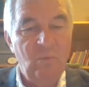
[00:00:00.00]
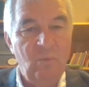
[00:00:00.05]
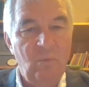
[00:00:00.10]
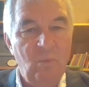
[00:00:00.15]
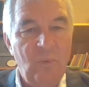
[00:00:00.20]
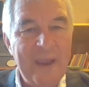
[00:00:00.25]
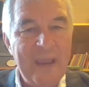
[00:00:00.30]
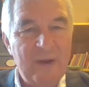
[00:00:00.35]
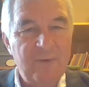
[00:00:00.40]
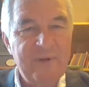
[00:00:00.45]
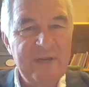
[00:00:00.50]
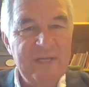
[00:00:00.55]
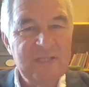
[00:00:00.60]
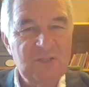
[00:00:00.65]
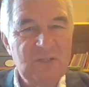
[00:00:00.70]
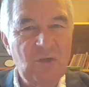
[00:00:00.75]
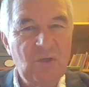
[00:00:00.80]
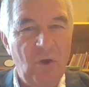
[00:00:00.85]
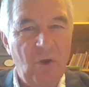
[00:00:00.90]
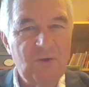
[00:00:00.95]
Where
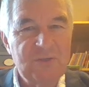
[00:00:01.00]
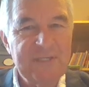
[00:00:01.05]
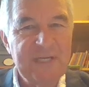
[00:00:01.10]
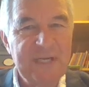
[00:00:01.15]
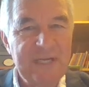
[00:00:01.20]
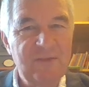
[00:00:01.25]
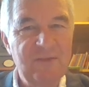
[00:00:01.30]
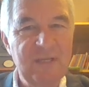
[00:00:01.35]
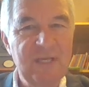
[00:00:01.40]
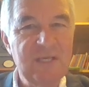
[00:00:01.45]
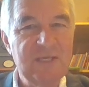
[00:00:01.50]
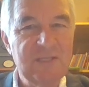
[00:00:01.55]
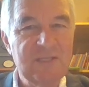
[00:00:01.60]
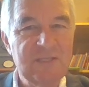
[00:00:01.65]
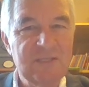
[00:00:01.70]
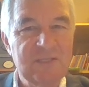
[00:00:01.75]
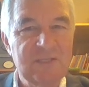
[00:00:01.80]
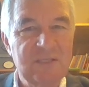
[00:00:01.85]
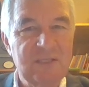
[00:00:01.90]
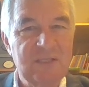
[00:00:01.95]
is God in this,
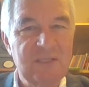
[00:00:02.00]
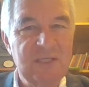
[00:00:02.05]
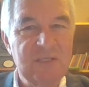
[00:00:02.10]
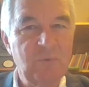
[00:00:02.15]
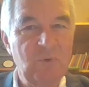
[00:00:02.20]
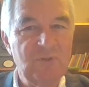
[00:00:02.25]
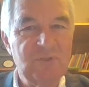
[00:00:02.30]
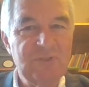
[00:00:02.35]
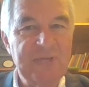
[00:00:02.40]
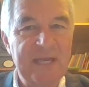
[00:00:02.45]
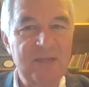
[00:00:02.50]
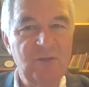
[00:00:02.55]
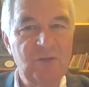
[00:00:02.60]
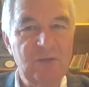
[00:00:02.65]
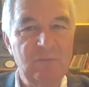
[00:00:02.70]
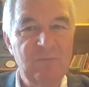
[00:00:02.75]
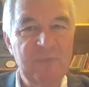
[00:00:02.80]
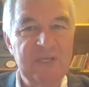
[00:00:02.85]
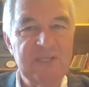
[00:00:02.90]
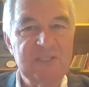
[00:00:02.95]
is what
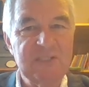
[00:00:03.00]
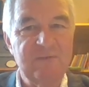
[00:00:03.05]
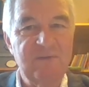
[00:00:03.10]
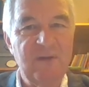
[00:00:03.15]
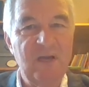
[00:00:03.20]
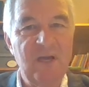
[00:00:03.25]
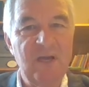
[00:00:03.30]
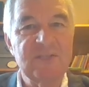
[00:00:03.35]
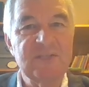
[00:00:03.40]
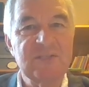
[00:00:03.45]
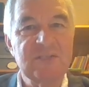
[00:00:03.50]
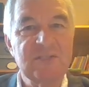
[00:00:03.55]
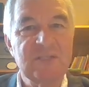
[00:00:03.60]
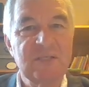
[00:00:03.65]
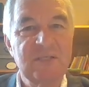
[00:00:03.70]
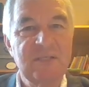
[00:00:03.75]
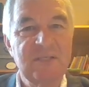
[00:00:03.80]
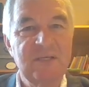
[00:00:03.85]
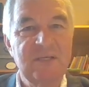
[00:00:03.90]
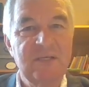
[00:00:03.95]
Daniel must have asked.
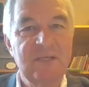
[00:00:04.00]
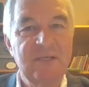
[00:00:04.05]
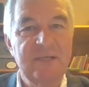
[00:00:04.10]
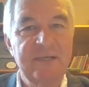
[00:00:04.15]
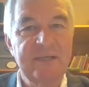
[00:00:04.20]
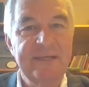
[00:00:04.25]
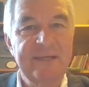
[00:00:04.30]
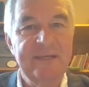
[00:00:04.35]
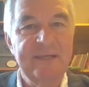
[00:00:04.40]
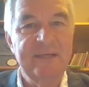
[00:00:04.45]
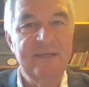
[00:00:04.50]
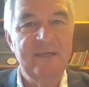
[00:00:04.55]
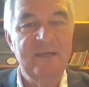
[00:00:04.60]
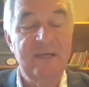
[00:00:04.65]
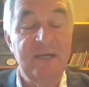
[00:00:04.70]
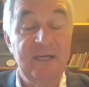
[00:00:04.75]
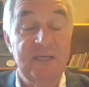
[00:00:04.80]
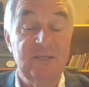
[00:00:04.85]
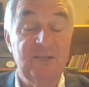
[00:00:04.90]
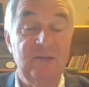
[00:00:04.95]

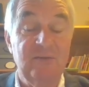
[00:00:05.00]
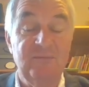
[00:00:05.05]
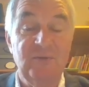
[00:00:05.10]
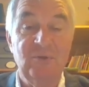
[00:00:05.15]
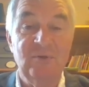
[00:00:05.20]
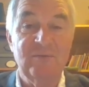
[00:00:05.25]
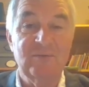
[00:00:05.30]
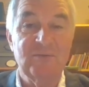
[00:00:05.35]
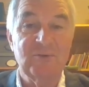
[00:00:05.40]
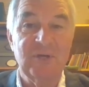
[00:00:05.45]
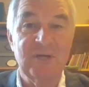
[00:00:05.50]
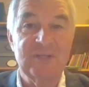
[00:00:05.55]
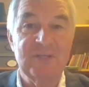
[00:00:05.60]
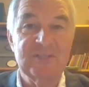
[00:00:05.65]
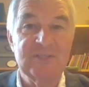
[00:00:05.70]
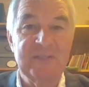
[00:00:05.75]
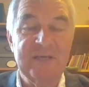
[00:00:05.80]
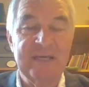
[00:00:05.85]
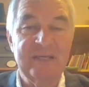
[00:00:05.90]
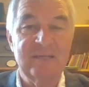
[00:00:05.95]
I don't know if you ever
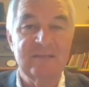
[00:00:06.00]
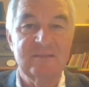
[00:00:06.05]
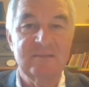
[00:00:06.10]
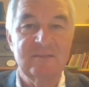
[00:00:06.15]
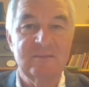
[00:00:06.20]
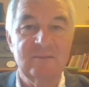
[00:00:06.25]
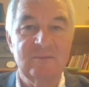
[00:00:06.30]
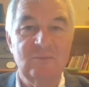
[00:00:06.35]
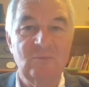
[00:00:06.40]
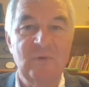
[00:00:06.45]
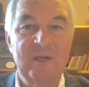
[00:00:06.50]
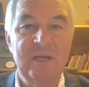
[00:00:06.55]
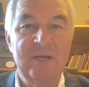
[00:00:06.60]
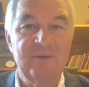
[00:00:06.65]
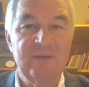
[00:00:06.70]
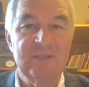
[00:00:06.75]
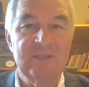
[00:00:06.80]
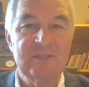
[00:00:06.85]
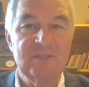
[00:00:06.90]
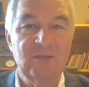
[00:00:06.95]
asked that.
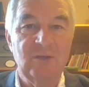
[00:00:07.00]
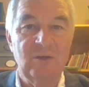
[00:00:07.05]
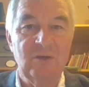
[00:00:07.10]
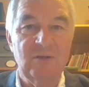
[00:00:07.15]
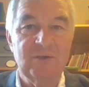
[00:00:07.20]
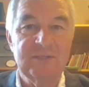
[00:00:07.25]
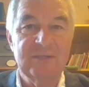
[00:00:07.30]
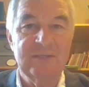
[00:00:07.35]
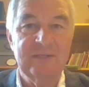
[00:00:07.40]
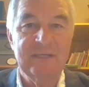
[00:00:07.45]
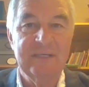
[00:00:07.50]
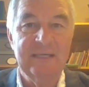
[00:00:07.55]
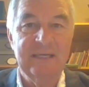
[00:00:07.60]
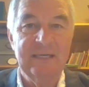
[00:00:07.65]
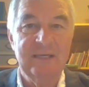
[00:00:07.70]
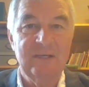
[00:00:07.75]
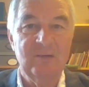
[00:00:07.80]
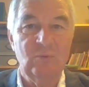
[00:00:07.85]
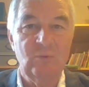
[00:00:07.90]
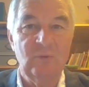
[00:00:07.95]
Where is God
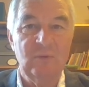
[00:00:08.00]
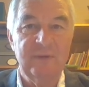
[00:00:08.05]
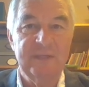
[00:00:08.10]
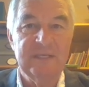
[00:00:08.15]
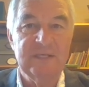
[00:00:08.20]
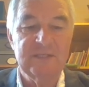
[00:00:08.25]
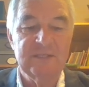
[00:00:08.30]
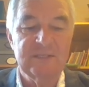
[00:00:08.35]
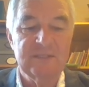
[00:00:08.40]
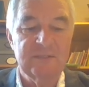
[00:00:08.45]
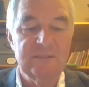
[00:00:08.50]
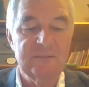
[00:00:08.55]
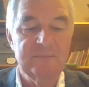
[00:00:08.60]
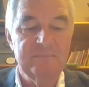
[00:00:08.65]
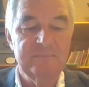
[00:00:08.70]
in all this?